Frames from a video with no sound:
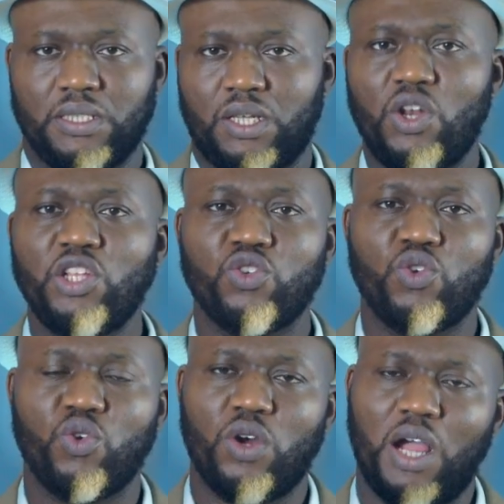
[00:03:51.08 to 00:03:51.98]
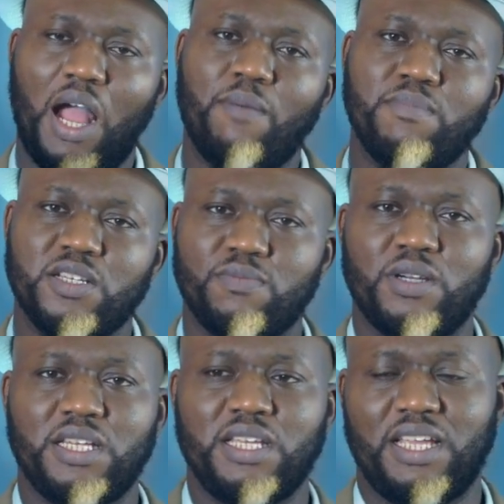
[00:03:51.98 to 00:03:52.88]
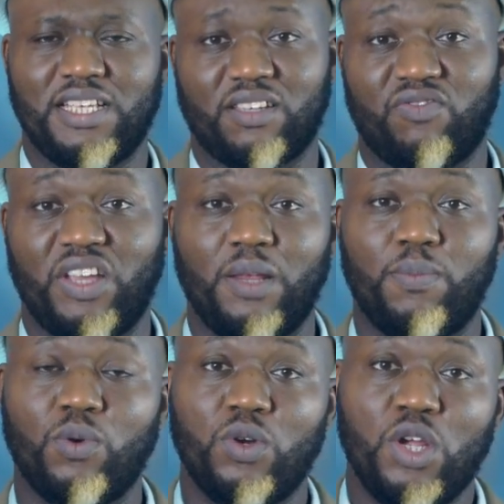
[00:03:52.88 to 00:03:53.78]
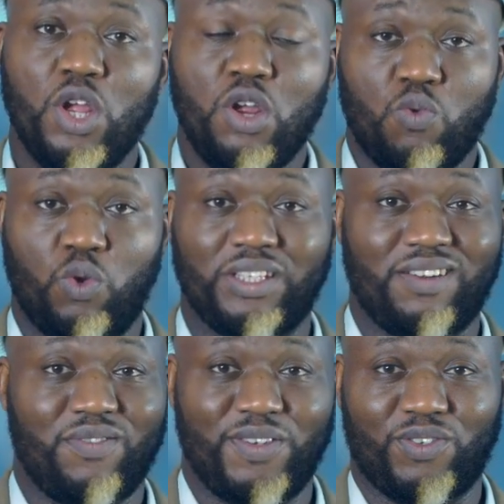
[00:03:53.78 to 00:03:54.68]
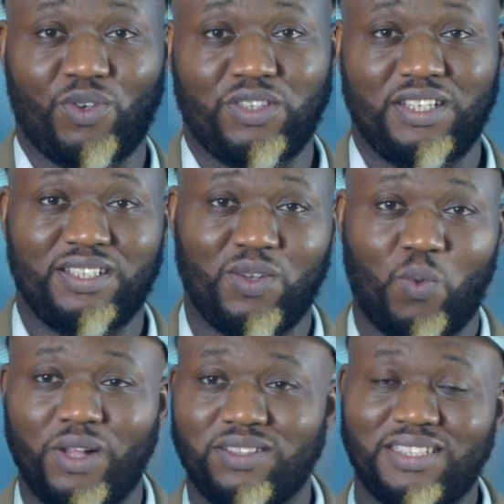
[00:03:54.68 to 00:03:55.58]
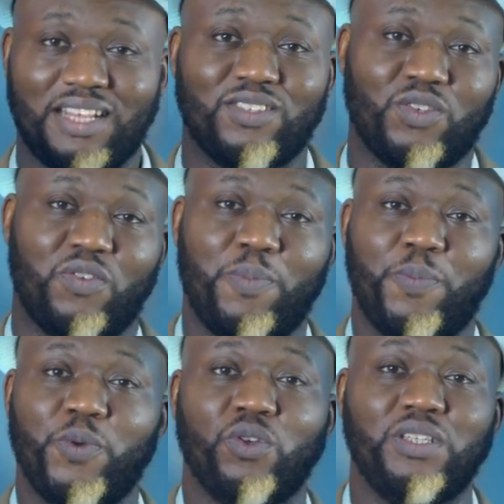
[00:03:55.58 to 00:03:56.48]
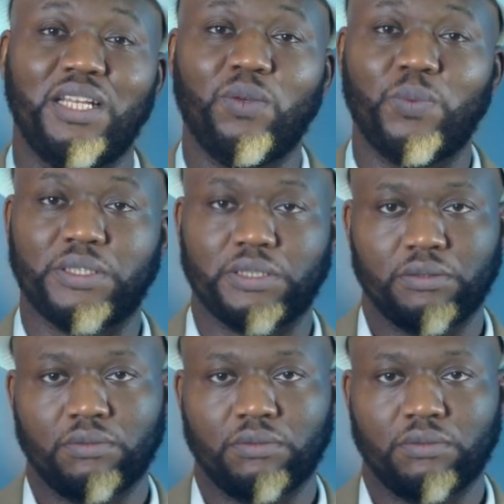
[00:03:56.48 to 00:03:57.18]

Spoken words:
You need to know how much money is available, what are the resources, the wealth status of the people you're dealing with.